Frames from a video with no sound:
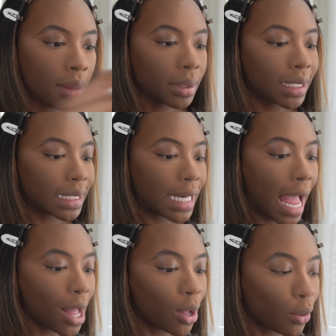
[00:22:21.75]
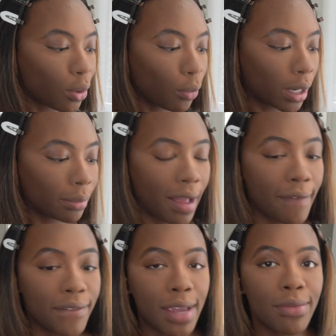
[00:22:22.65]
because now one of my
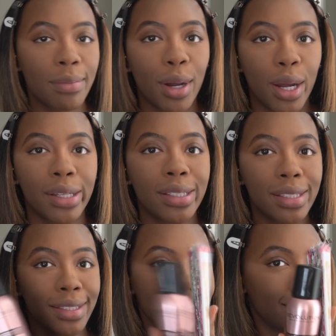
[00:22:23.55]
favorite parts,